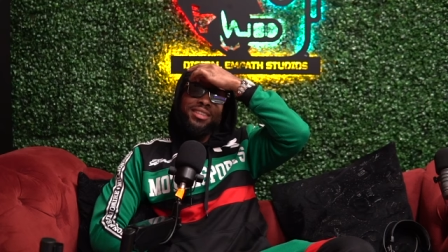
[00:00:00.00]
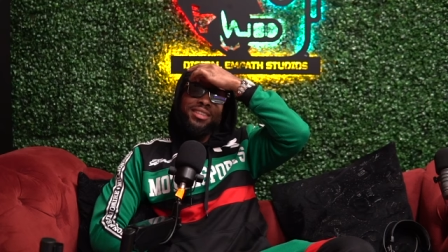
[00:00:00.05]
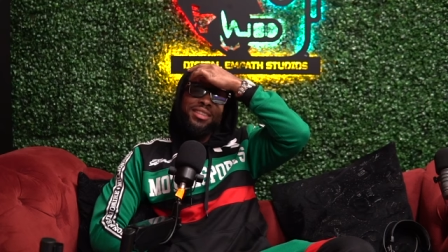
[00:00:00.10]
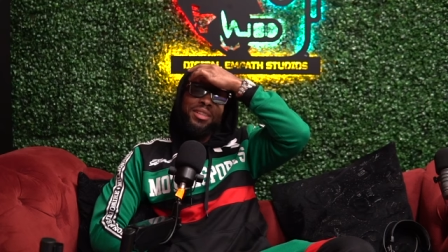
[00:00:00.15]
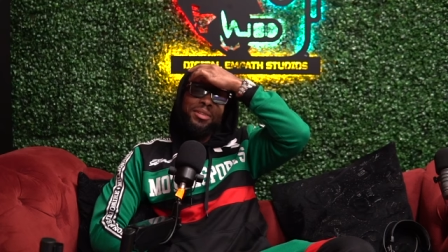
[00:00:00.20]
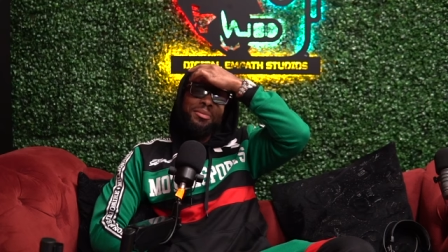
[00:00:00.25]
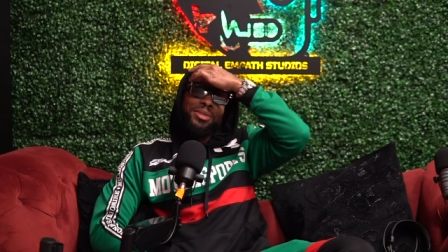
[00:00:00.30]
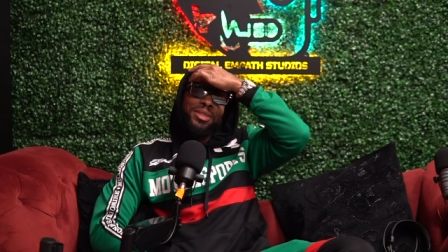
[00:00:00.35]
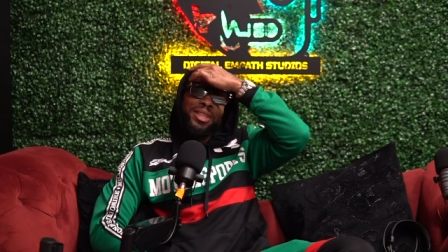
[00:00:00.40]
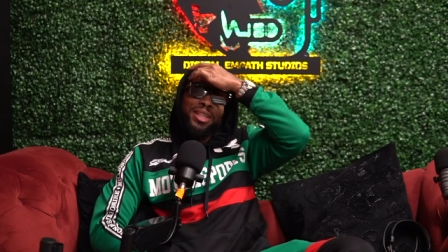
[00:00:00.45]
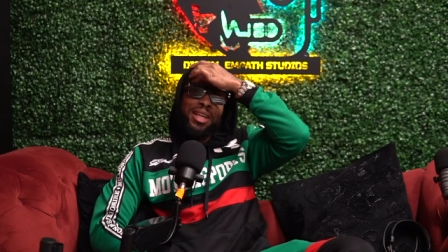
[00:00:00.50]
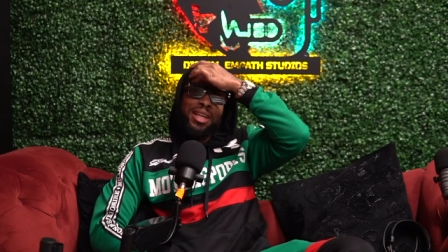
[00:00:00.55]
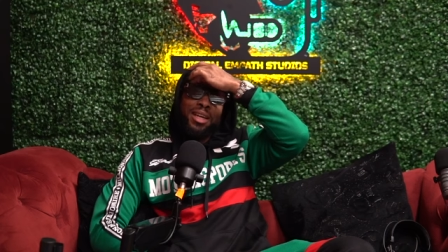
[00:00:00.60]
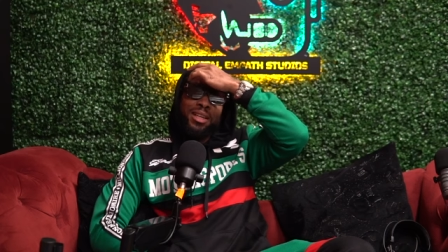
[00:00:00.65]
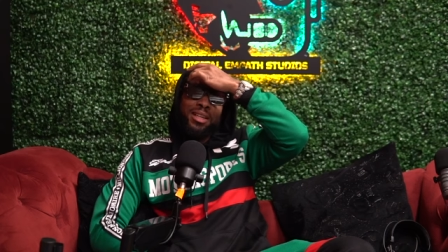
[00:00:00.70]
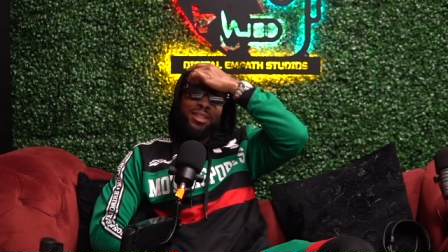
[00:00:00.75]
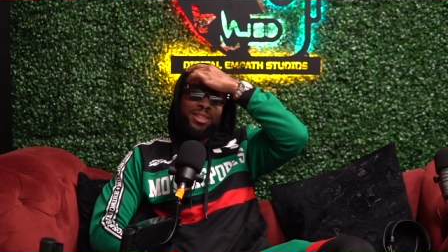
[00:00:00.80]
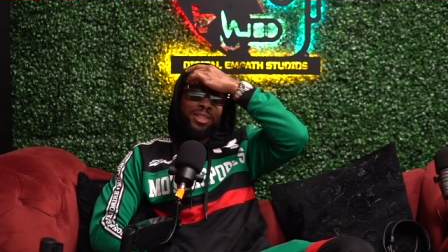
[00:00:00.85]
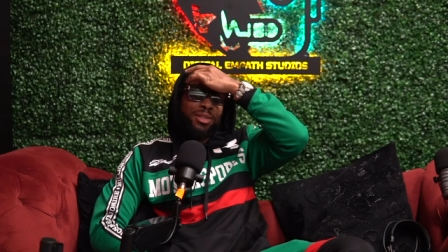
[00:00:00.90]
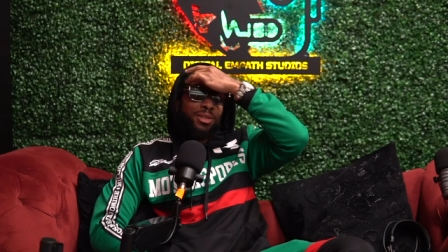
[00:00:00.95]
You know what I'm
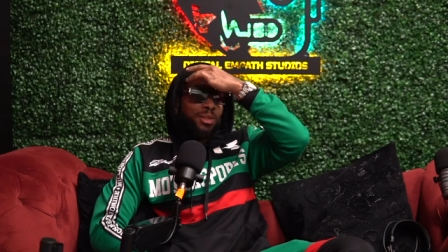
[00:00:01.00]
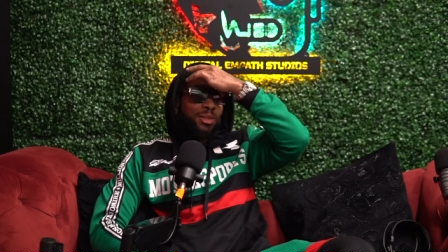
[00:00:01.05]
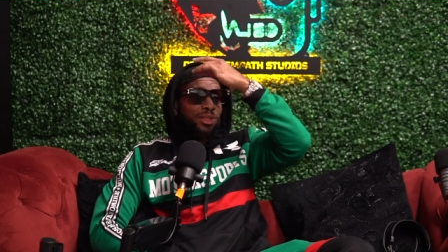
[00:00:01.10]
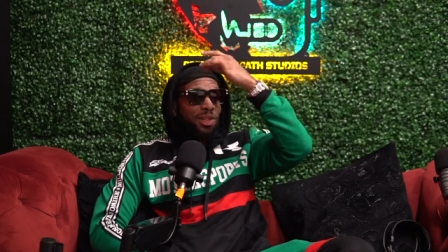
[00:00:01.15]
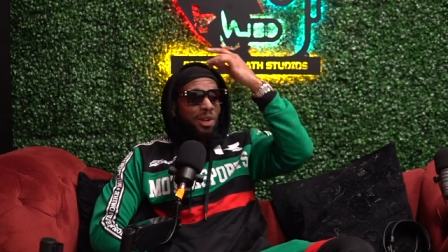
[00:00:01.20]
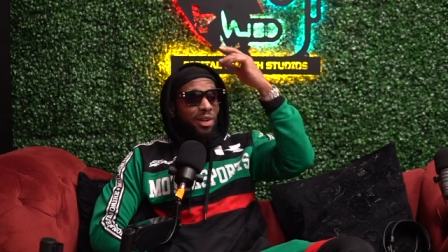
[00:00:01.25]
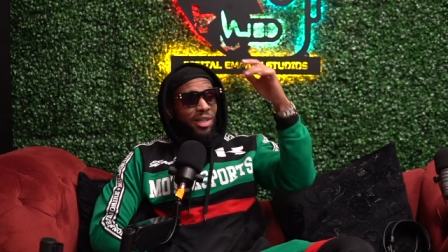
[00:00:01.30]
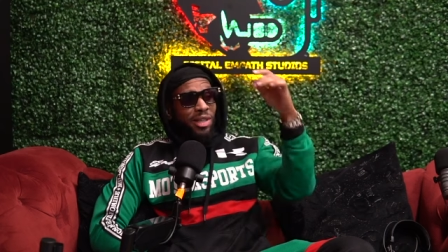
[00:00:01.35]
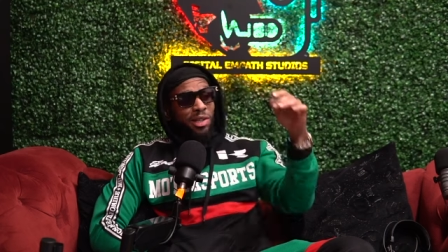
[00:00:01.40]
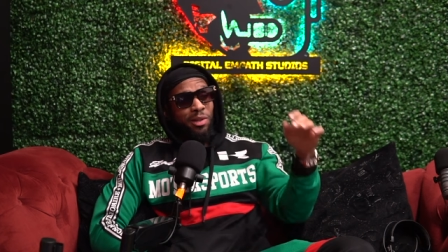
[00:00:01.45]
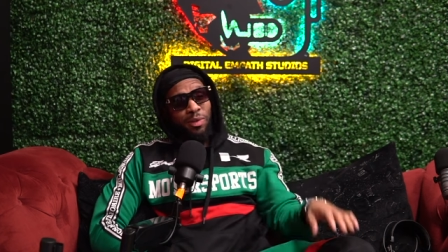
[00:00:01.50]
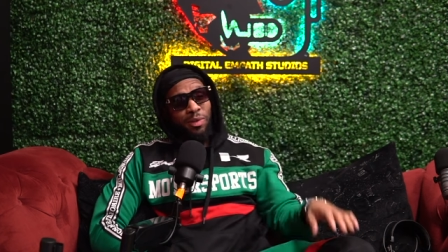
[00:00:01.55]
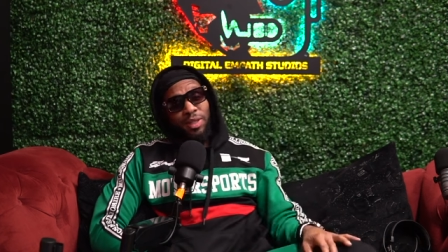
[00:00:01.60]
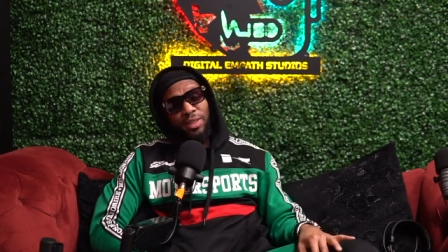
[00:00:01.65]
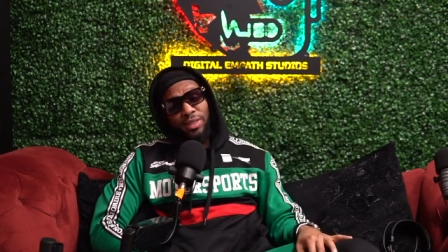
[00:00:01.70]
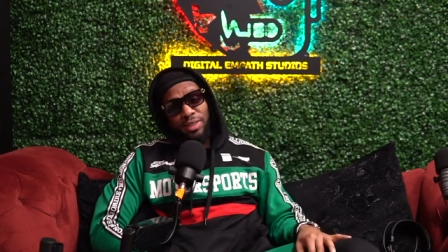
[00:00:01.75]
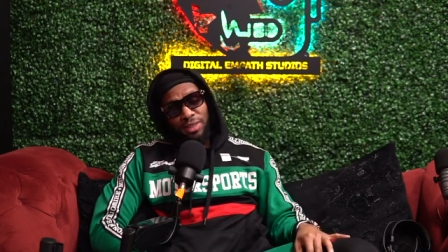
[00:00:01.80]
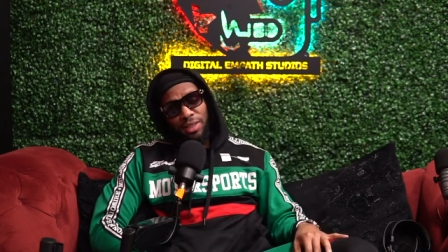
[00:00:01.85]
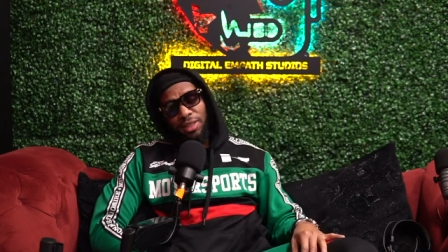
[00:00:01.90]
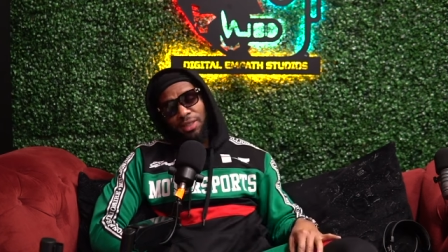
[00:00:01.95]
saying? Repetitive too. too. Rid
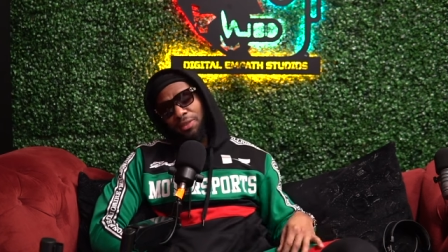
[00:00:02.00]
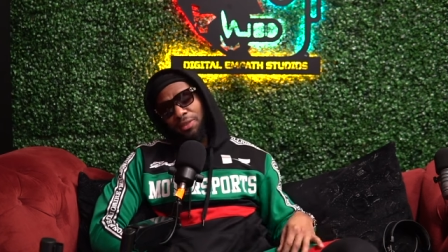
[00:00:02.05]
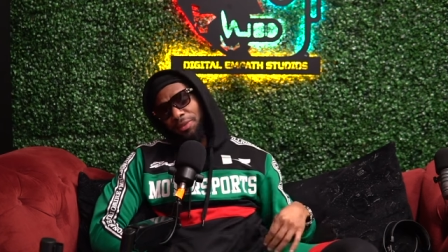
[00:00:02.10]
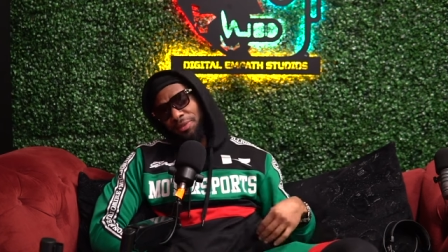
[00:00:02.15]
of stuff.